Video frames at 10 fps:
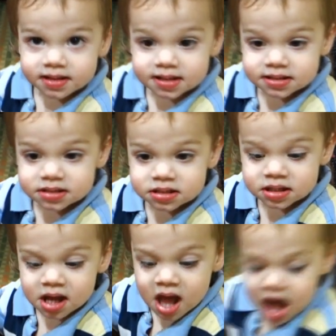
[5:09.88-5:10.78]
You don't
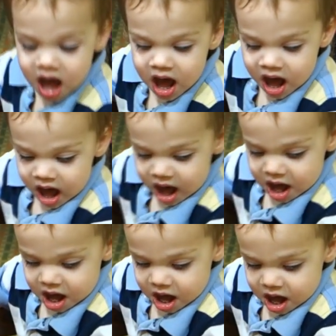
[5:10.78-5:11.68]
like it cooked that
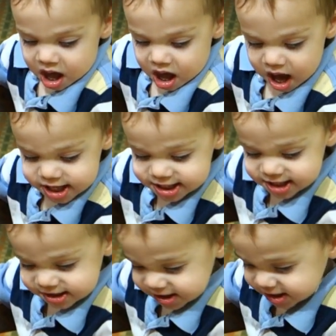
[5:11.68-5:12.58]
much. I
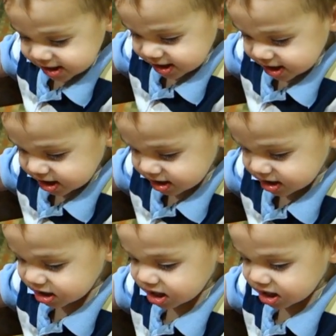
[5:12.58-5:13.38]
did this.